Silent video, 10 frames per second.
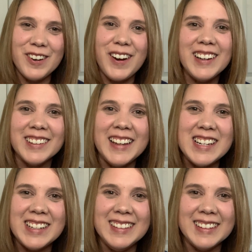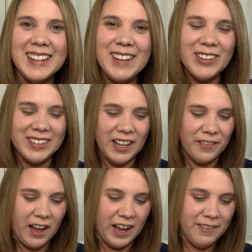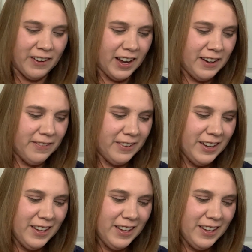Congratulations and give yourself a high five.